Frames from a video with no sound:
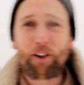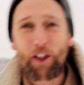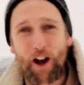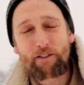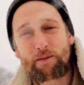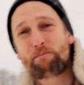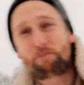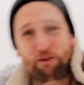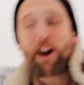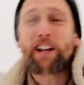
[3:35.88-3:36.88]
that have
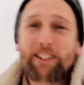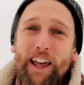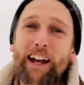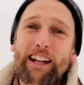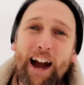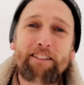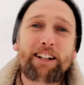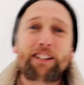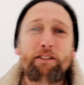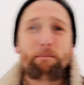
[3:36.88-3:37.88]
embraced their
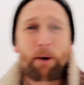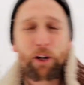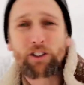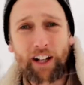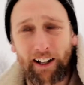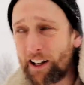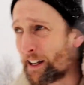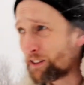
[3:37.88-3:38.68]
character and personality.